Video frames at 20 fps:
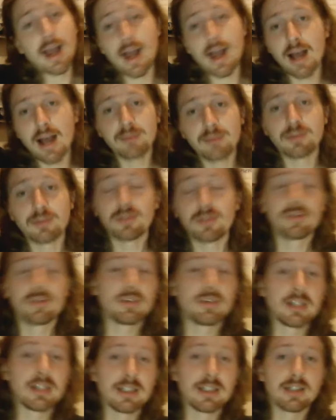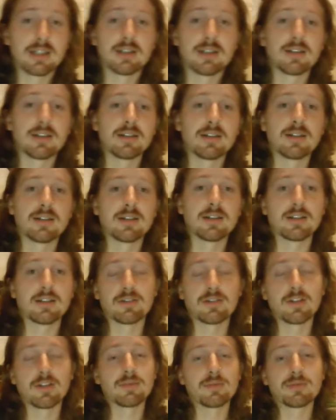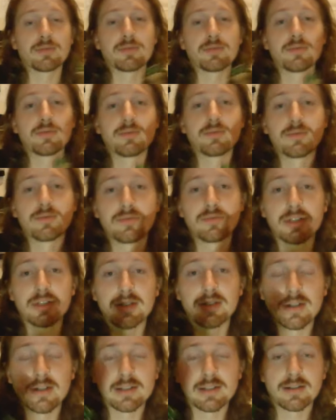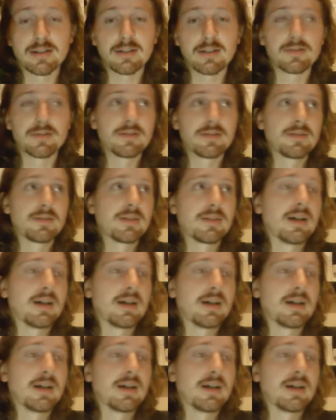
absolutely incredible. Really great stuff.